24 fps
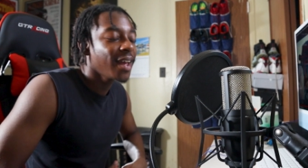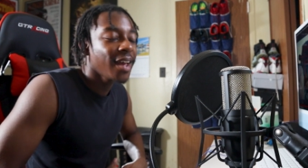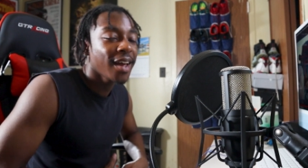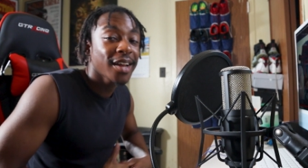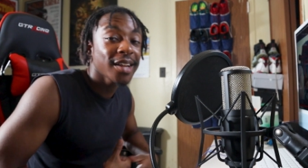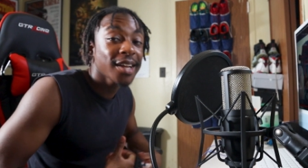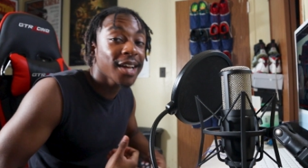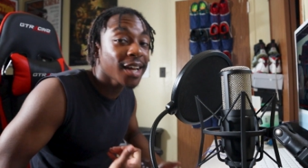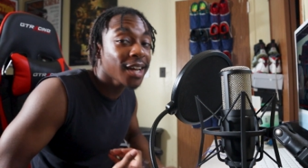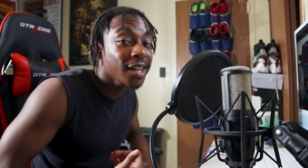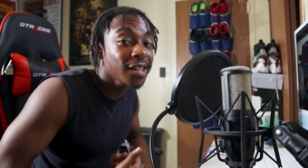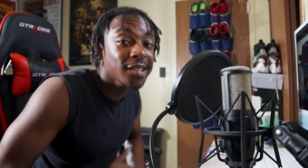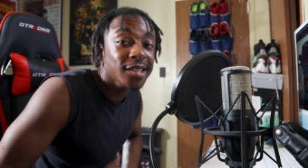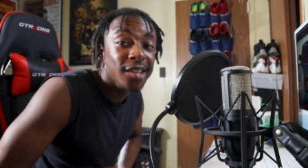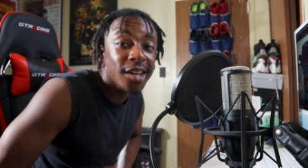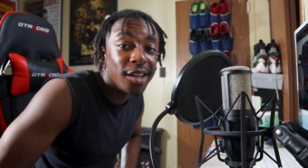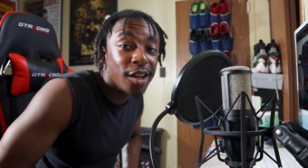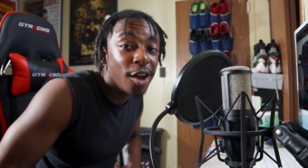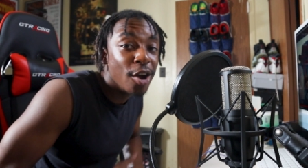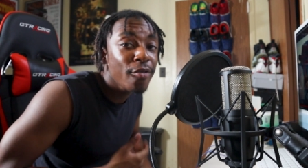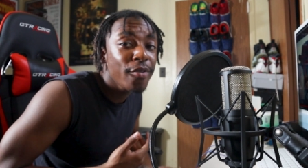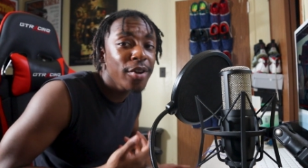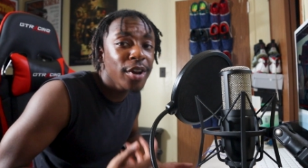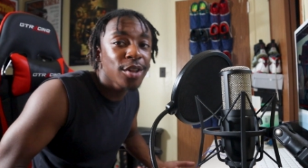And like I
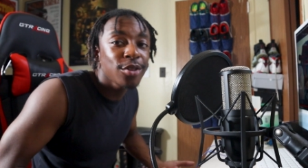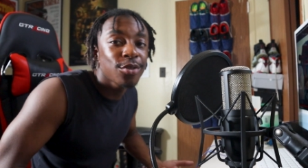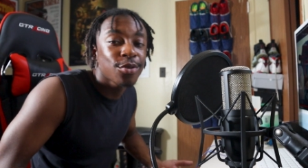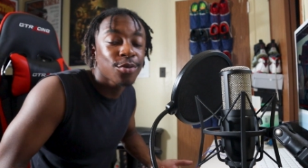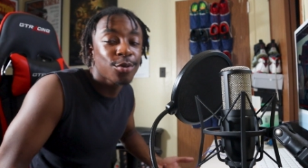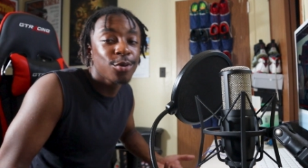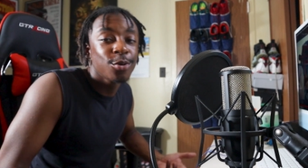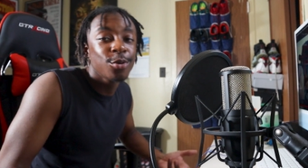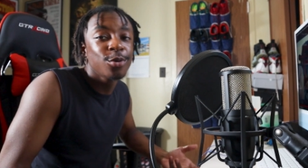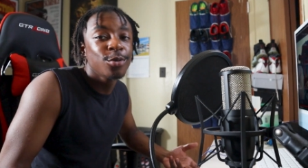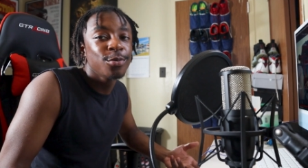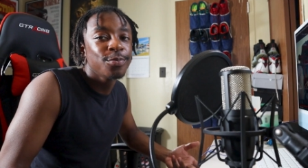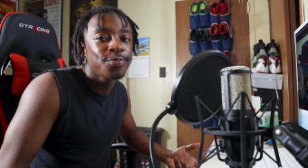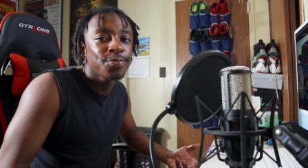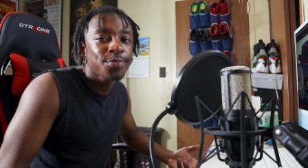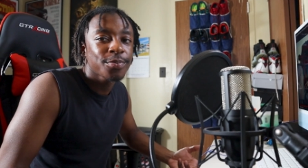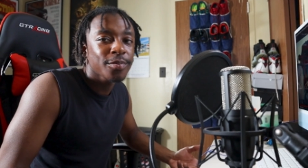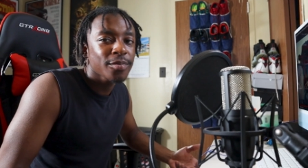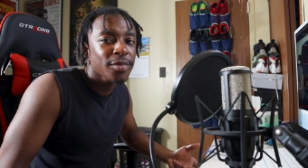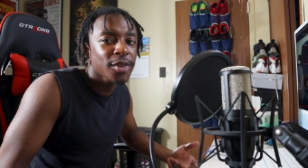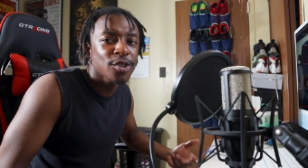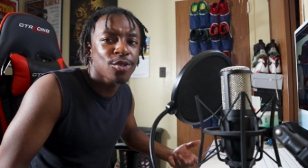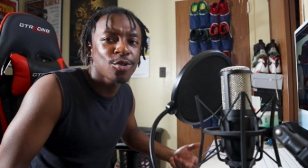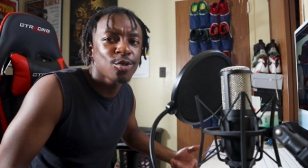said, they already threw
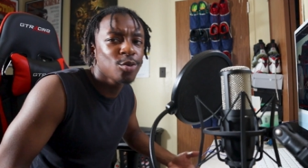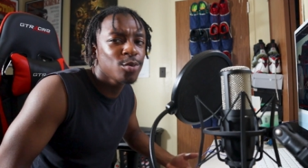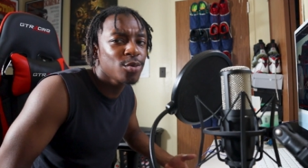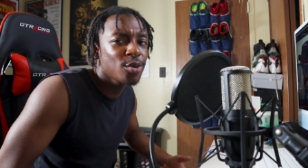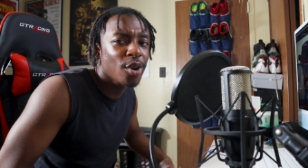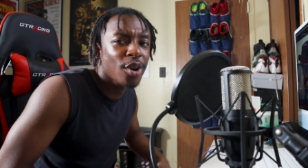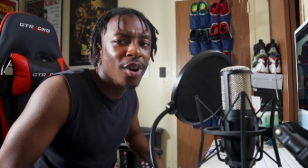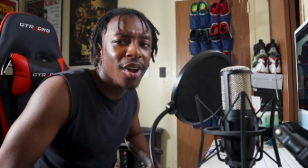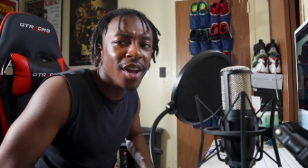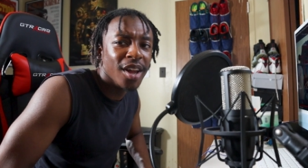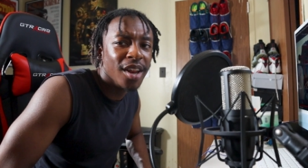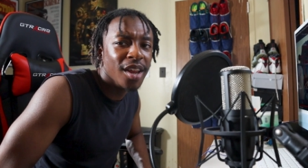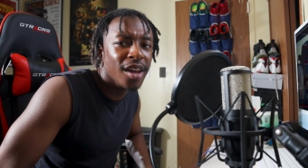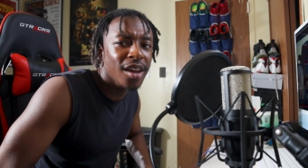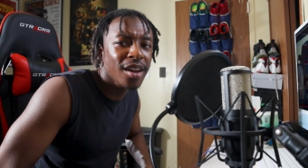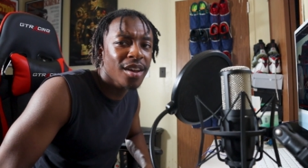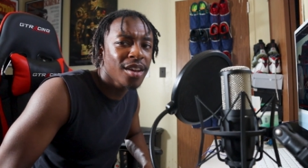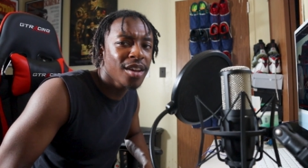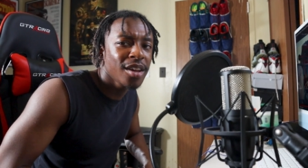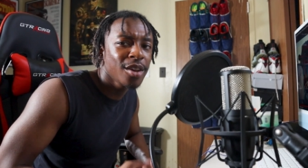Snoop Dogg in here.